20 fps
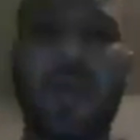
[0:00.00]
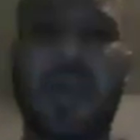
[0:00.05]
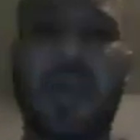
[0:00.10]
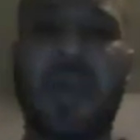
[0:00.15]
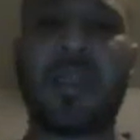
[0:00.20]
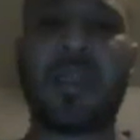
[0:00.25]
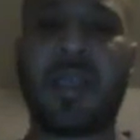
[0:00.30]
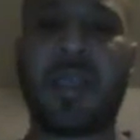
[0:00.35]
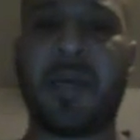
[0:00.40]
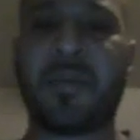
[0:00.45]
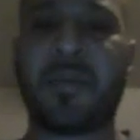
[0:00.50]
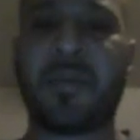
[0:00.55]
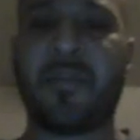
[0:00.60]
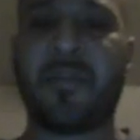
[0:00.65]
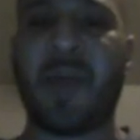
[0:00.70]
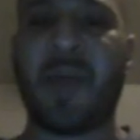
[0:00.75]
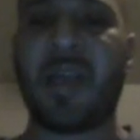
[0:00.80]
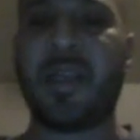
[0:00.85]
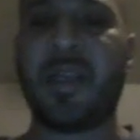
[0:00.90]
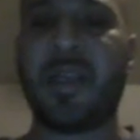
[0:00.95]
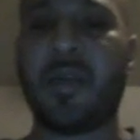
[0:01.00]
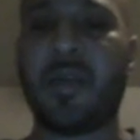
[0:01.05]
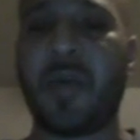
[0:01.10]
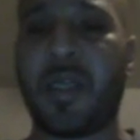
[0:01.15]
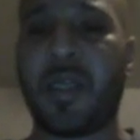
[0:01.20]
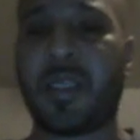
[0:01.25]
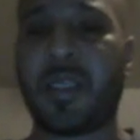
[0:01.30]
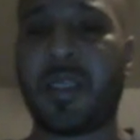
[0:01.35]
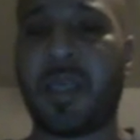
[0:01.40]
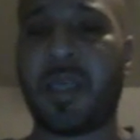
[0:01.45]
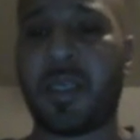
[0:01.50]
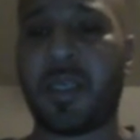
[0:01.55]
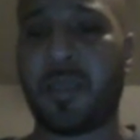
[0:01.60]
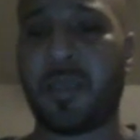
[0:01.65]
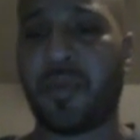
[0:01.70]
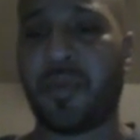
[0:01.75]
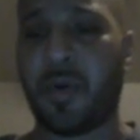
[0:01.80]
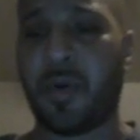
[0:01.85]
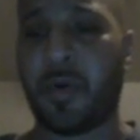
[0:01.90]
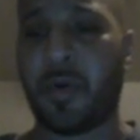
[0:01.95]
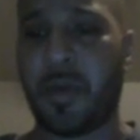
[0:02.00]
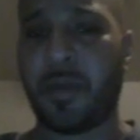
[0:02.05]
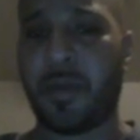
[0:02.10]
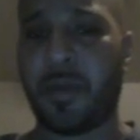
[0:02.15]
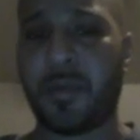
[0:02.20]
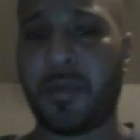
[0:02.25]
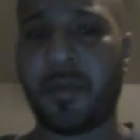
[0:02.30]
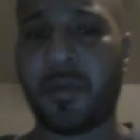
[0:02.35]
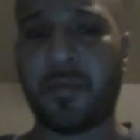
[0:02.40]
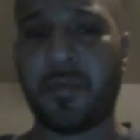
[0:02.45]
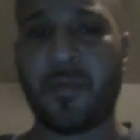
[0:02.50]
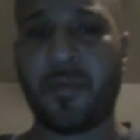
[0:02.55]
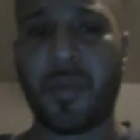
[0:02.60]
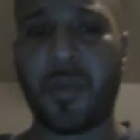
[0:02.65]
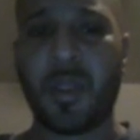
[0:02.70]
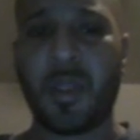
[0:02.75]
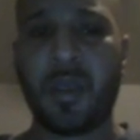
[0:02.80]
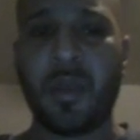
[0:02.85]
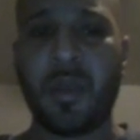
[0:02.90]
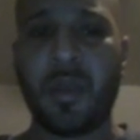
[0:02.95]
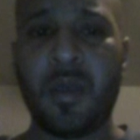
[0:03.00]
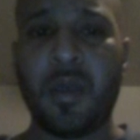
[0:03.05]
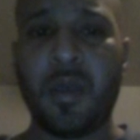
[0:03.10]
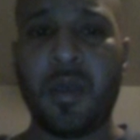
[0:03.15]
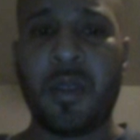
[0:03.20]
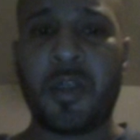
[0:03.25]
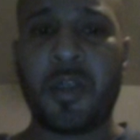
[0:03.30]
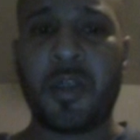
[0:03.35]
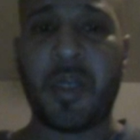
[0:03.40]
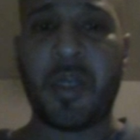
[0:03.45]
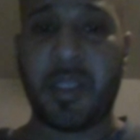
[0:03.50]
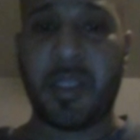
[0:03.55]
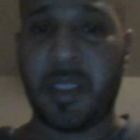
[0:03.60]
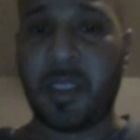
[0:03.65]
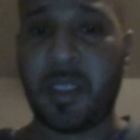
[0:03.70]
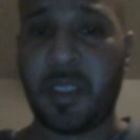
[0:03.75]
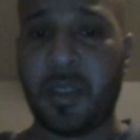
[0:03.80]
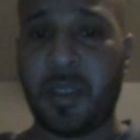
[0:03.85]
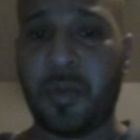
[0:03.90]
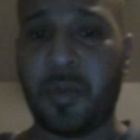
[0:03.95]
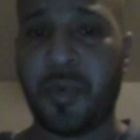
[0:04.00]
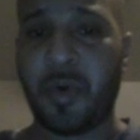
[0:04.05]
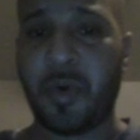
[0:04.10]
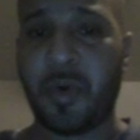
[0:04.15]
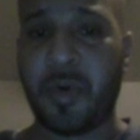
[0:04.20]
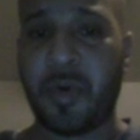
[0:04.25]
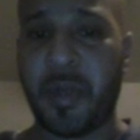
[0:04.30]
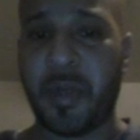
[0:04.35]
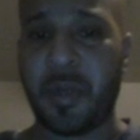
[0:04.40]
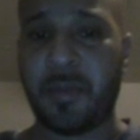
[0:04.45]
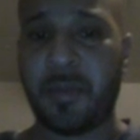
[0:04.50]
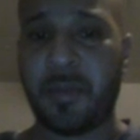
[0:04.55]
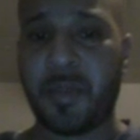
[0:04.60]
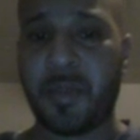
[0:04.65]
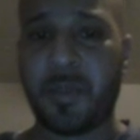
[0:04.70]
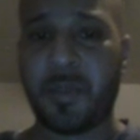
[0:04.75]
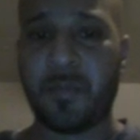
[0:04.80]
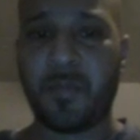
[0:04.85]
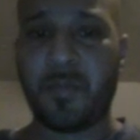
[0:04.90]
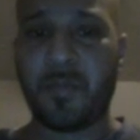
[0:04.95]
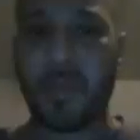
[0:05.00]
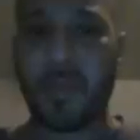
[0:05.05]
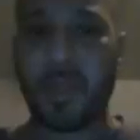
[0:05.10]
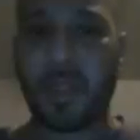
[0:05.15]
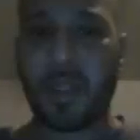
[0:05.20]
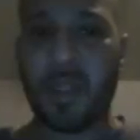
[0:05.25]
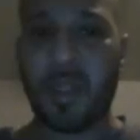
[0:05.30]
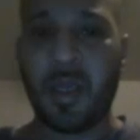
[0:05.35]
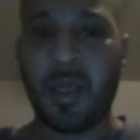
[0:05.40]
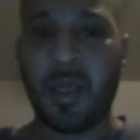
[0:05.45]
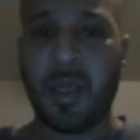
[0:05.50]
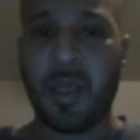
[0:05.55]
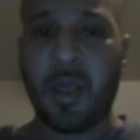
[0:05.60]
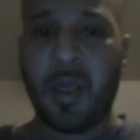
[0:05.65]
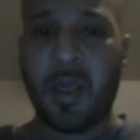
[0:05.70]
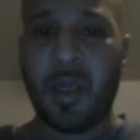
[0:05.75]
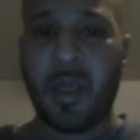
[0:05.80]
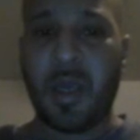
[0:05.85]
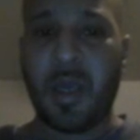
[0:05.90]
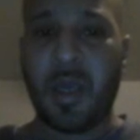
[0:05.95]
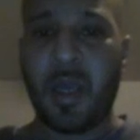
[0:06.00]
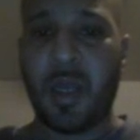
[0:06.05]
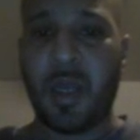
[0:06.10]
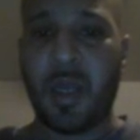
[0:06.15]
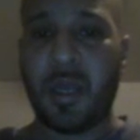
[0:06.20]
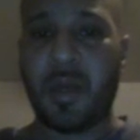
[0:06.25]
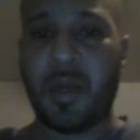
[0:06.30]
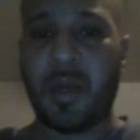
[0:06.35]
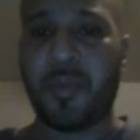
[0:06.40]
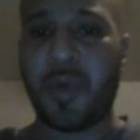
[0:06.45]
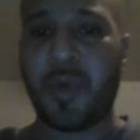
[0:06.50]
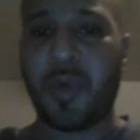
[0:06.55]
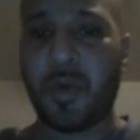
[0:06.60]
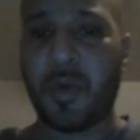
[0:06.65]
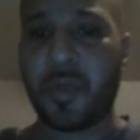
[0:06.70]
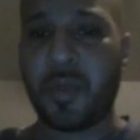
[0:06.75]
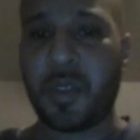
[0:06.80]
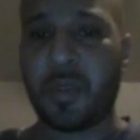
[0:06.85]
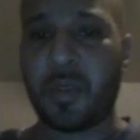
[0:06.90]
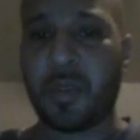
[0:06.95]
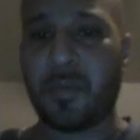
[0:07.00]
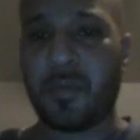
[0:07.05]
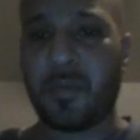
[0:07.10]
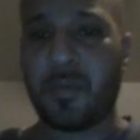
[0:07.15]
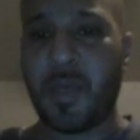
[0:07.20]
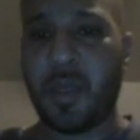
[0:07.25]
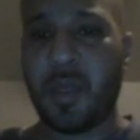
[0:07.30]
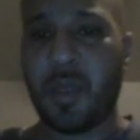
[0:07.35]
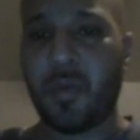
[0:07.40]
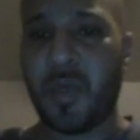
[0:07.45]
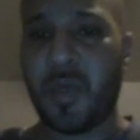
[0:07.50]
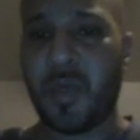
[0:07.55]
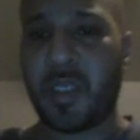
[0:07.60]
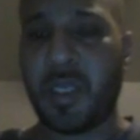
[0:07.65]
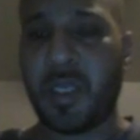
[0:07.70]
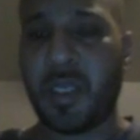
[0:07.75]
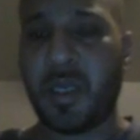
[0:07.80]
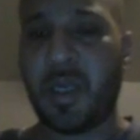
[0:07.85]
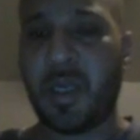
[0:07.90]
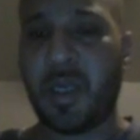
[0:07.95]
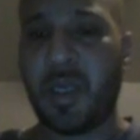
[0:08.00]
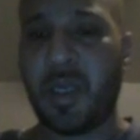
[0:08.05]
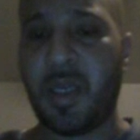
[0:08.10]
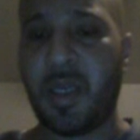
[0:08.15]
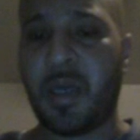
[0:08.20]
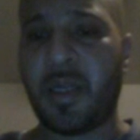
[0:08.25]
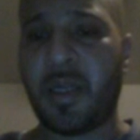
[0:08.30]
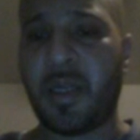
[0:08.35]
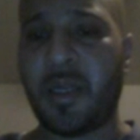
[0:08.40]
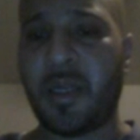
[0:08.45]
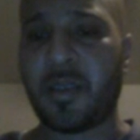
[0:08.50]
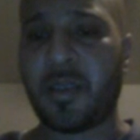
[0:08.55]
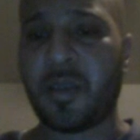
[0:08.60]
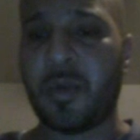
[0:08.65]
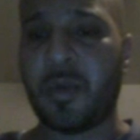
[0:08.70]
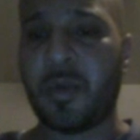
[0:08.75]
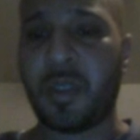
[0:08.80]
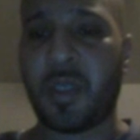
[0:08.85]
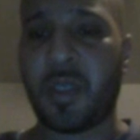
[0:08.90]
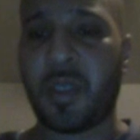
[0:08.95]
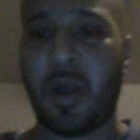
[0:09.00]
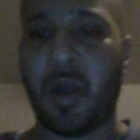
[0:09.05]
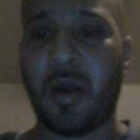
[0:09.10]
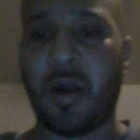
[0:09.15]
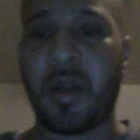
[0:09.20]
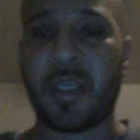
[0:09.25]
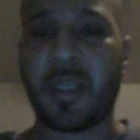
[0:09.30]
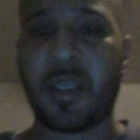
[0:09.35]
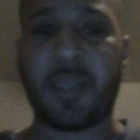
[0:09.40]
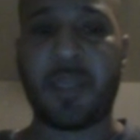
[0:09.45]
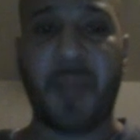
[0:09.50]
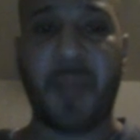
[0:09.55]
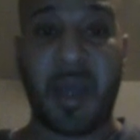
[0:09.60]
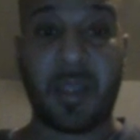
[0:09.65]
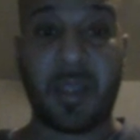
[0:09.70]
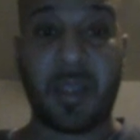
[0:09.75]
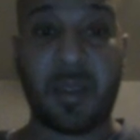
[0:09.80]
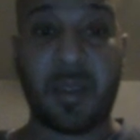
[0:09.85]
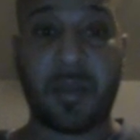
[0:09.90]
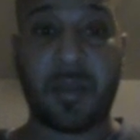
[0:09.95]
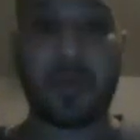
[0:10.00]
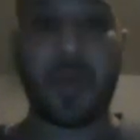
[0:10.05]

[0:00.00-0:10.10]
main types of bilingual education programs. Transitional programs, an approach in which ELL students are expected